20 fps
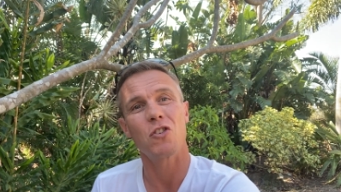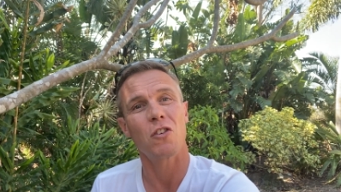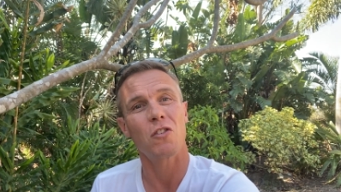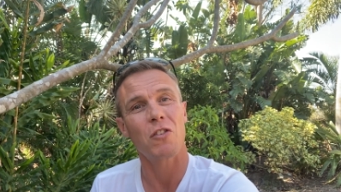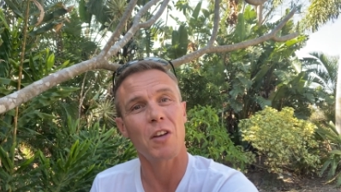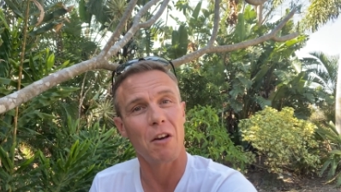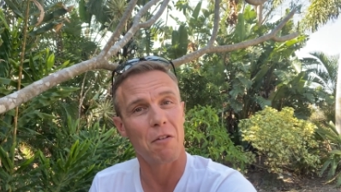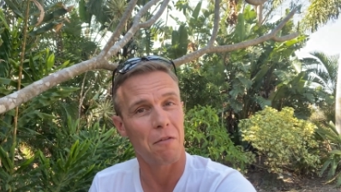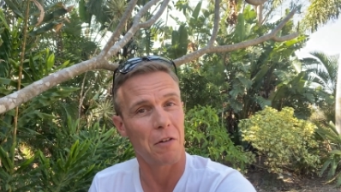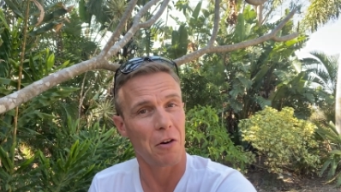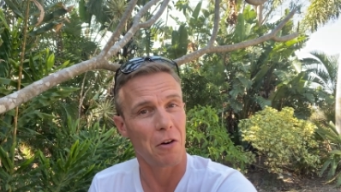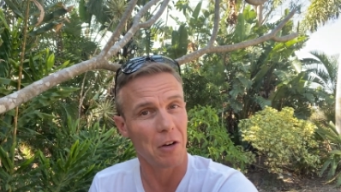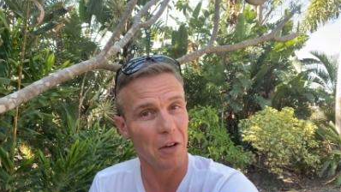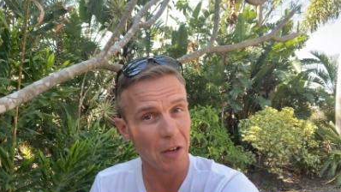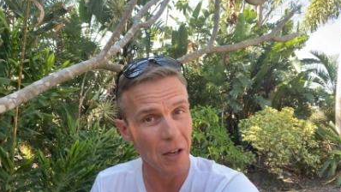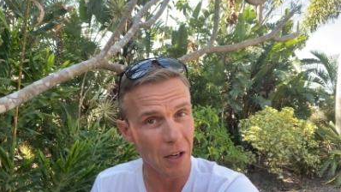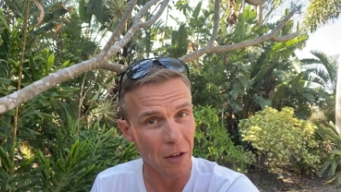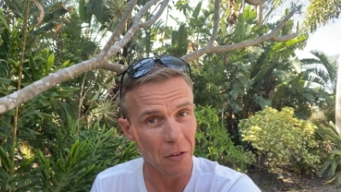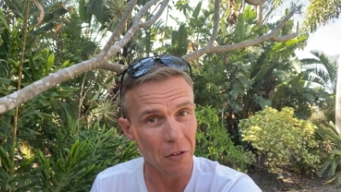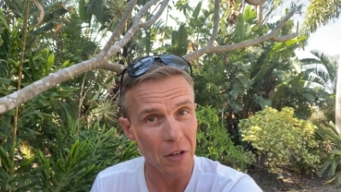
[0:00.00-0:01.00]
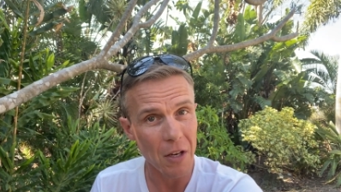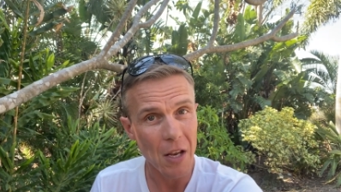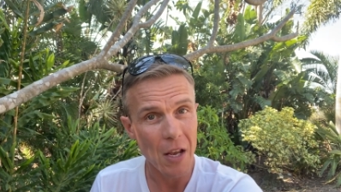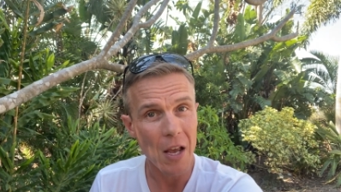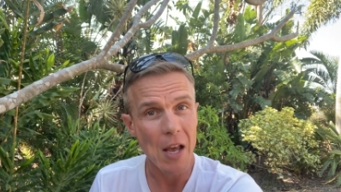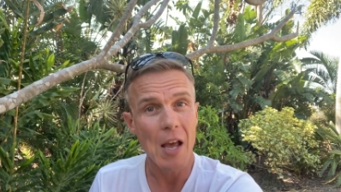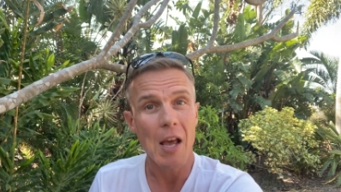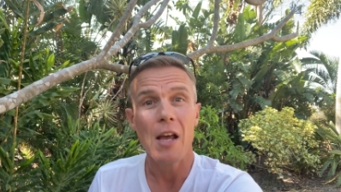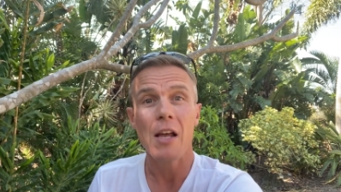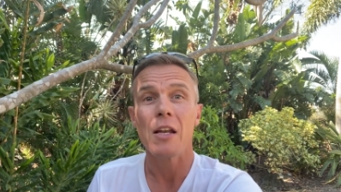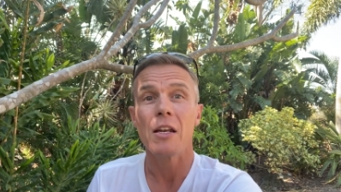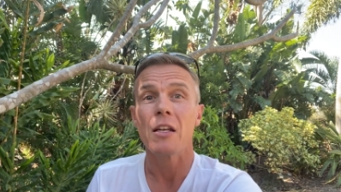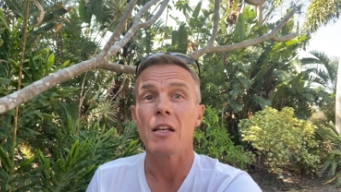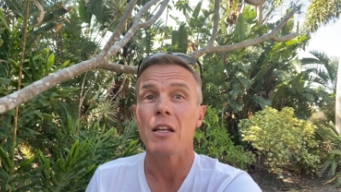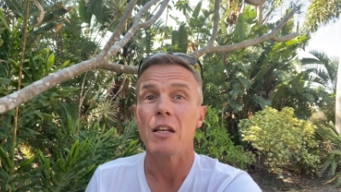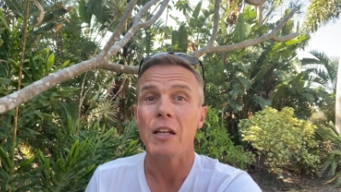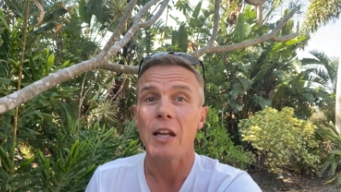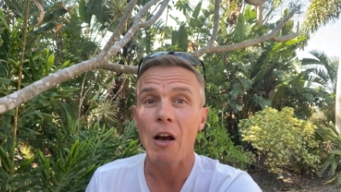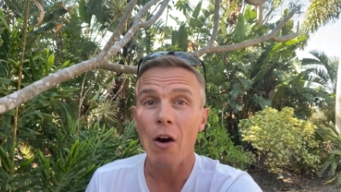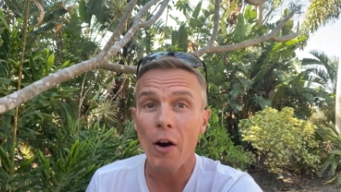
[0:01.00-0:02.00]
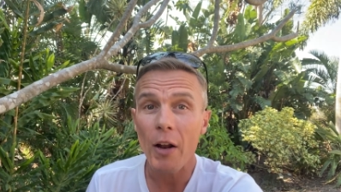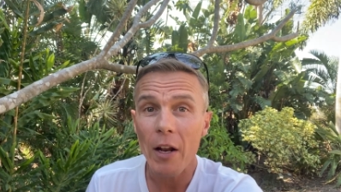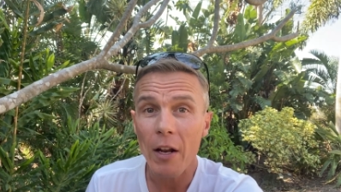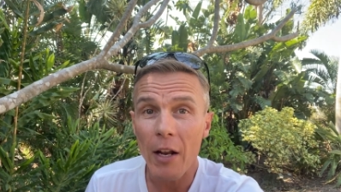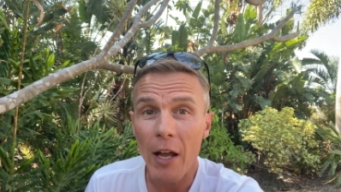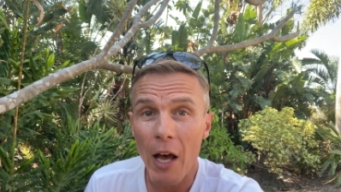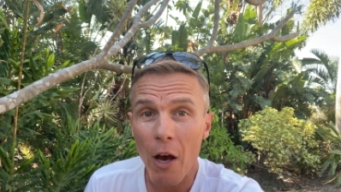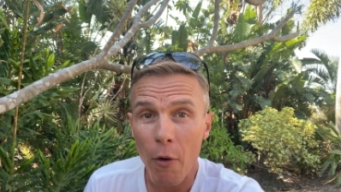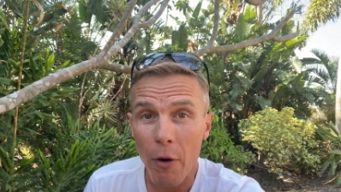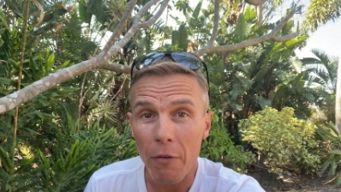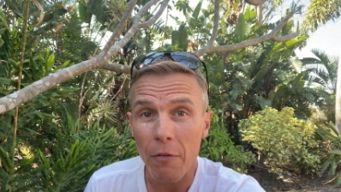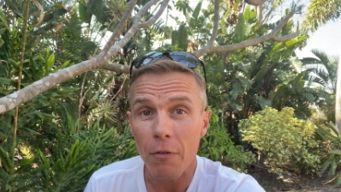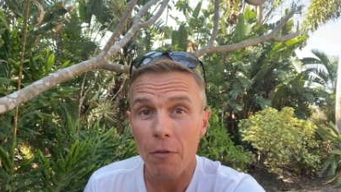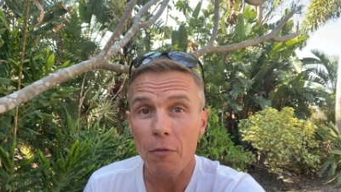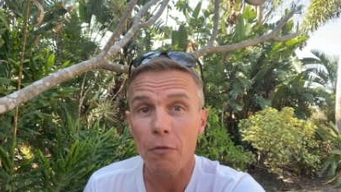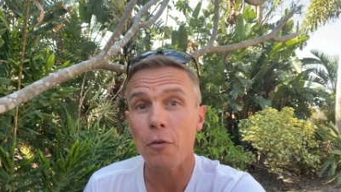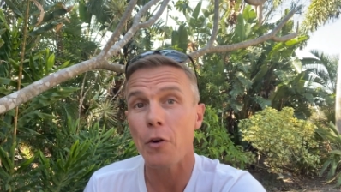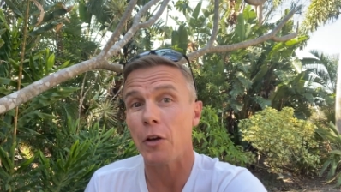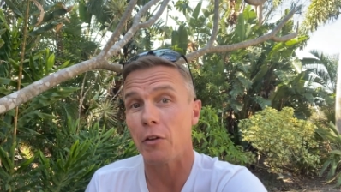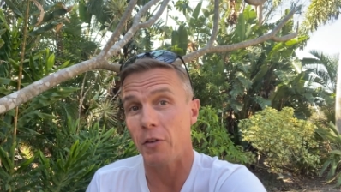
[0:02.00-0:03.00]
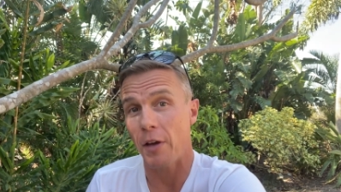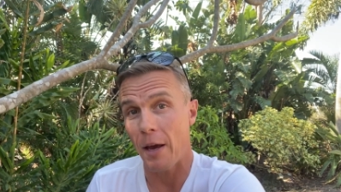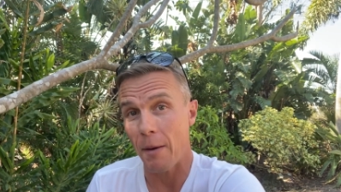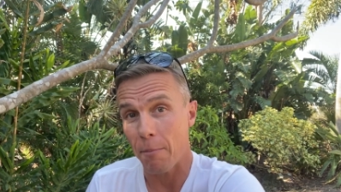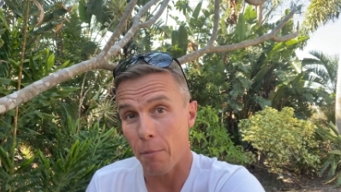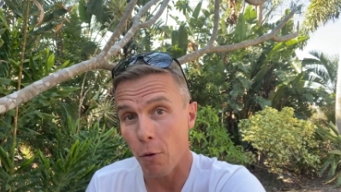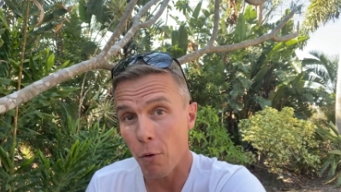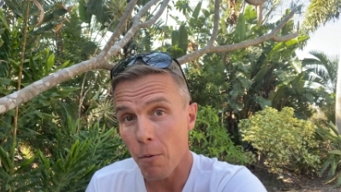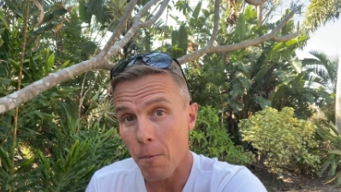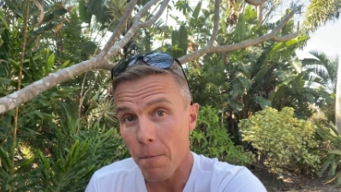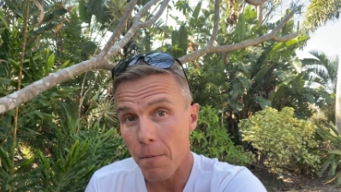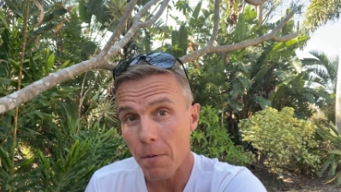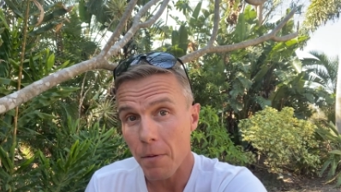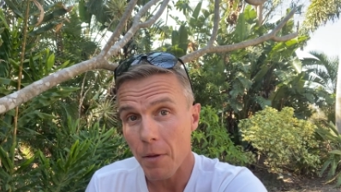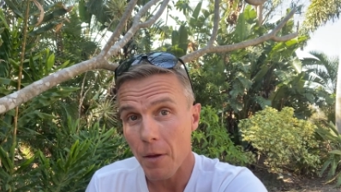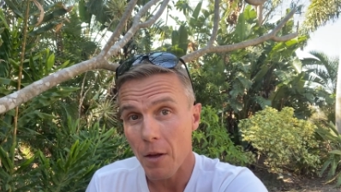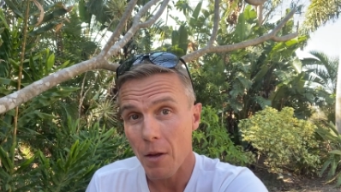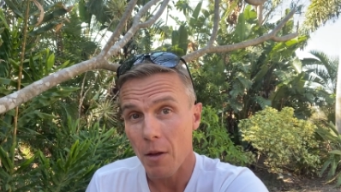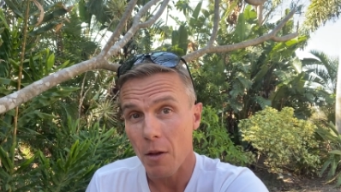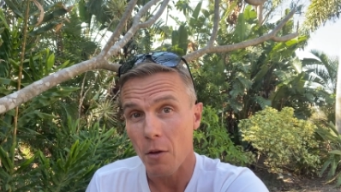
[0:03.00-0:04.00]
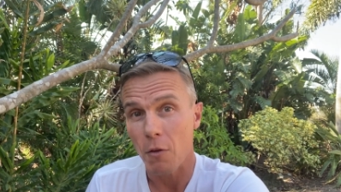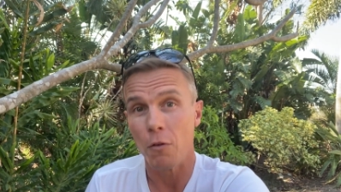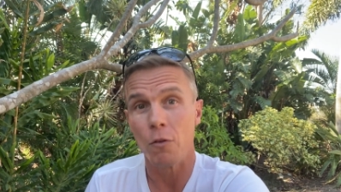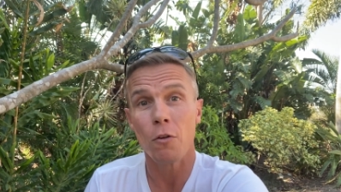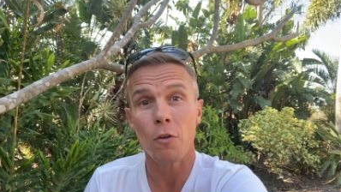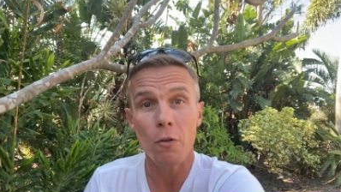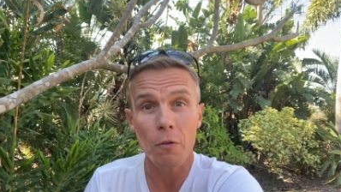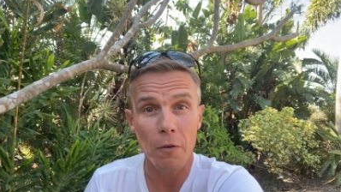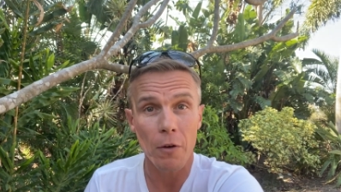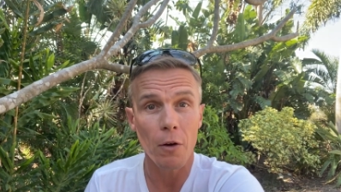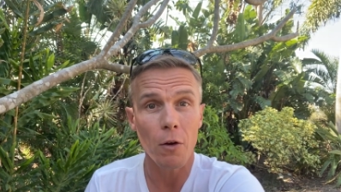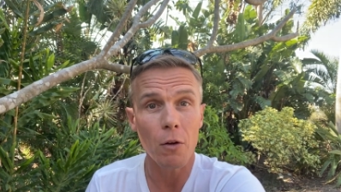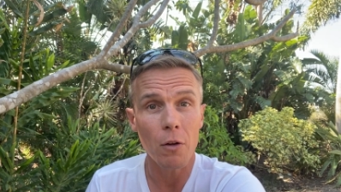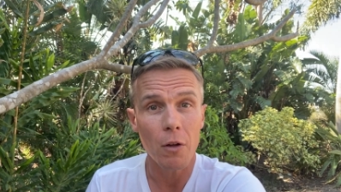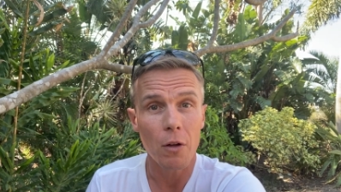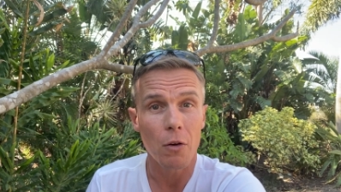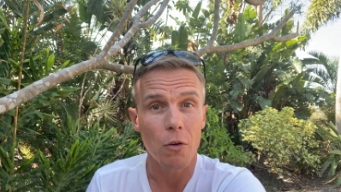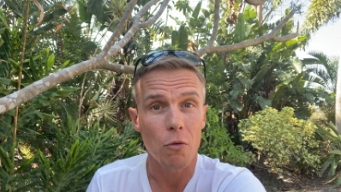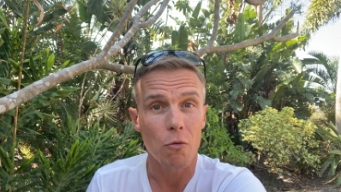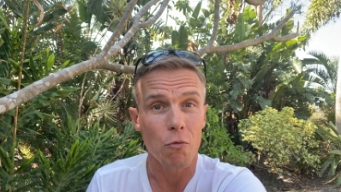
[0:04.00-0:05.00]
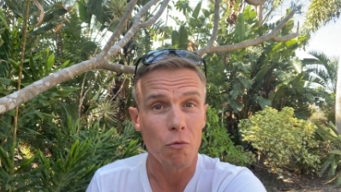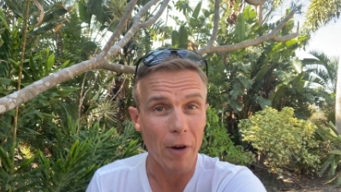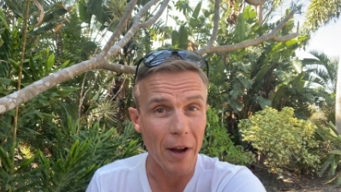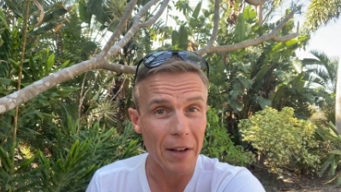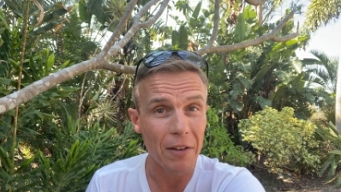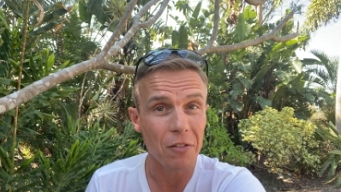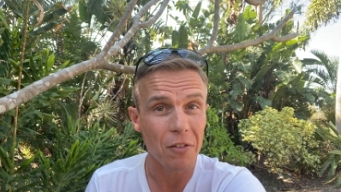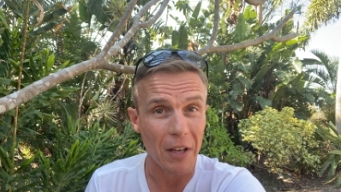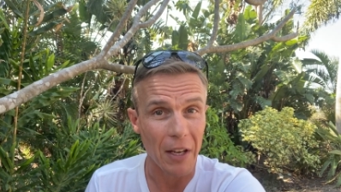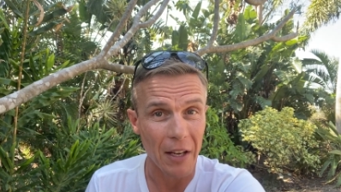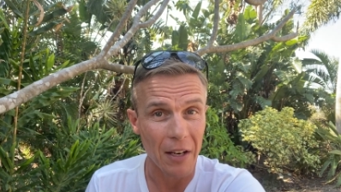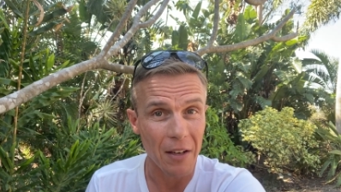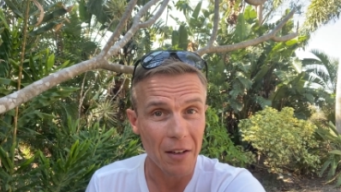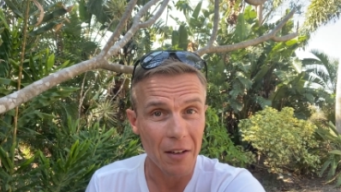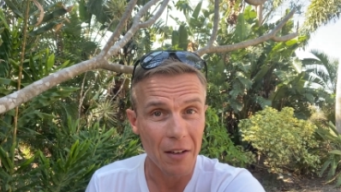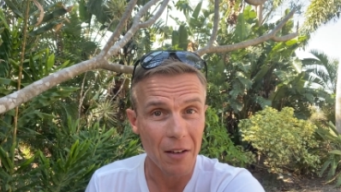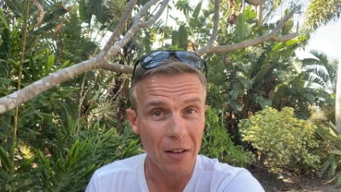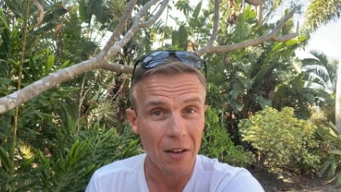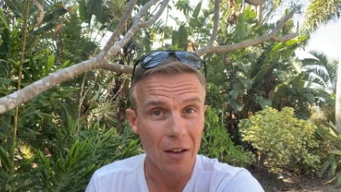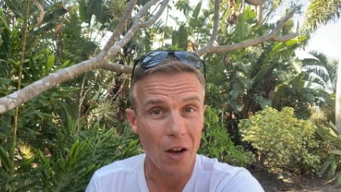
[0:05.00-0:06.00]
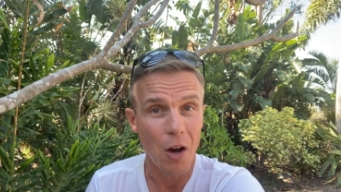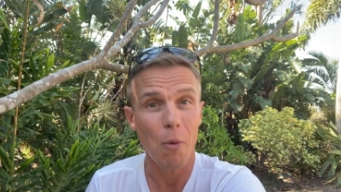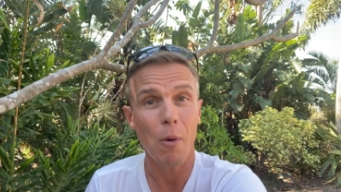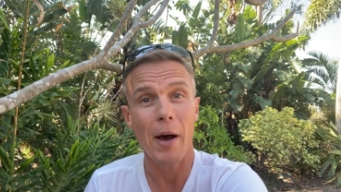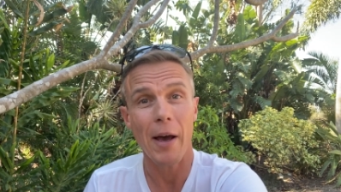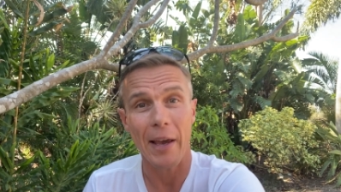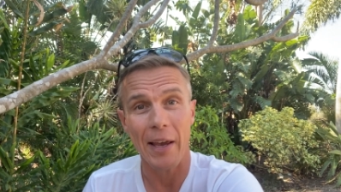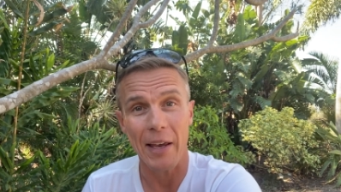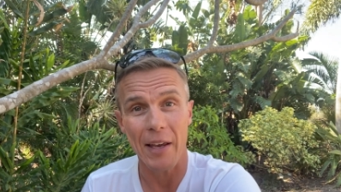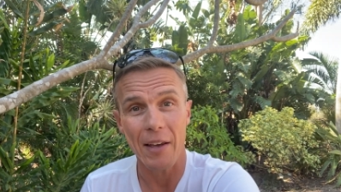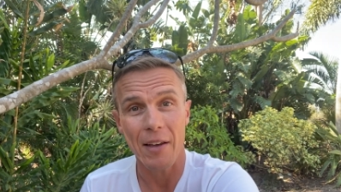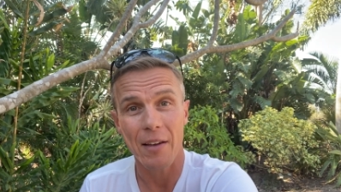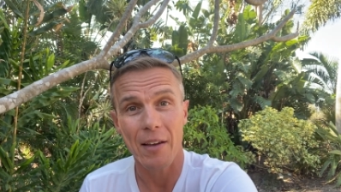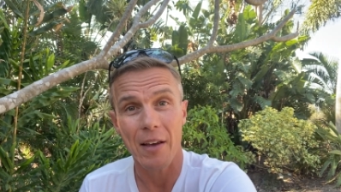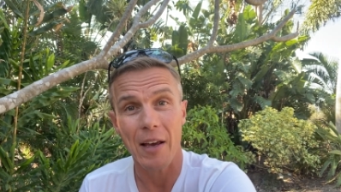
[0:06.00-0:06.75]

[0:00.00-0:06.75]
just how varied it is. Now, I don't know if, for example, Zooville runs in Hawaii.